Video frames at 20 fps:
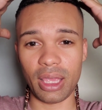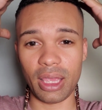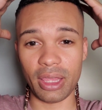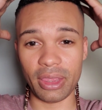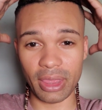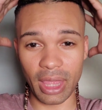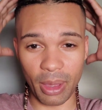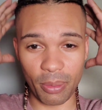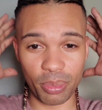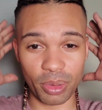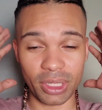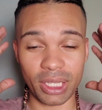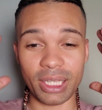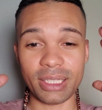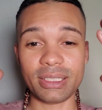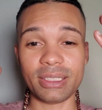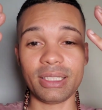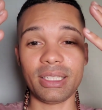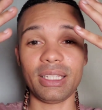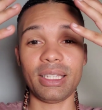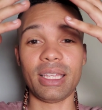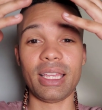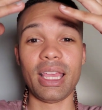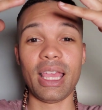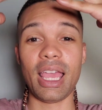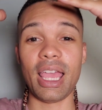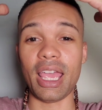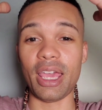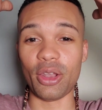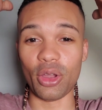and that blessing
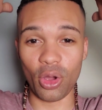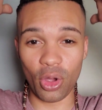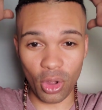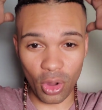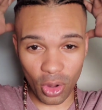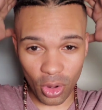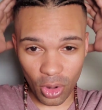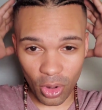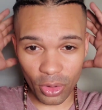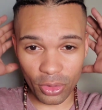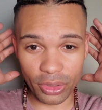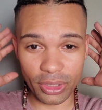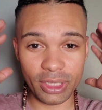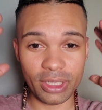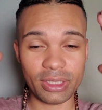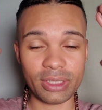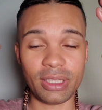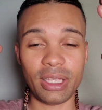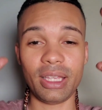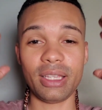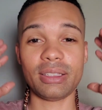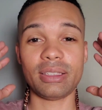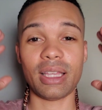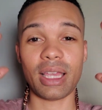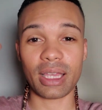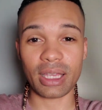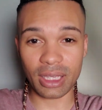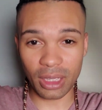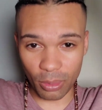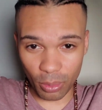and all these things
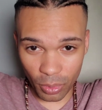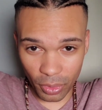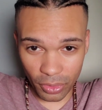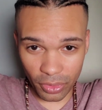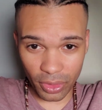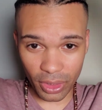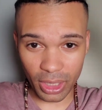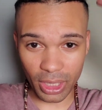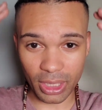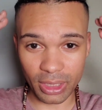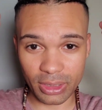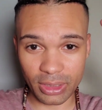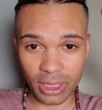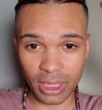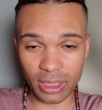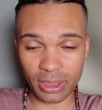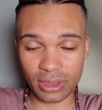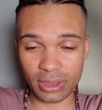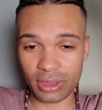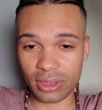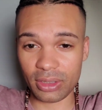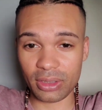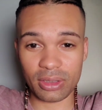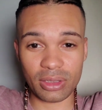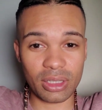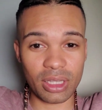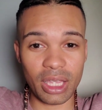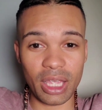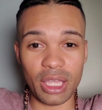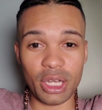that come with it, it's
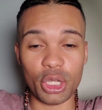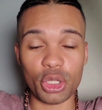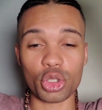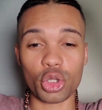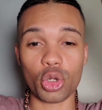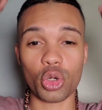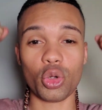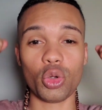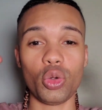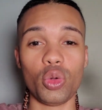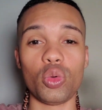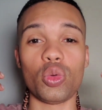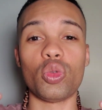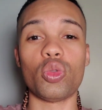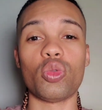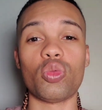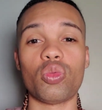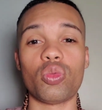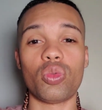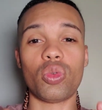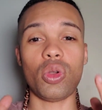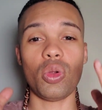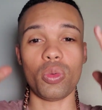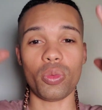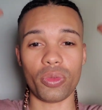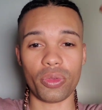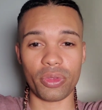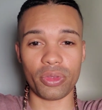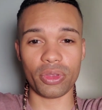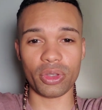an eternal
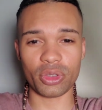growth.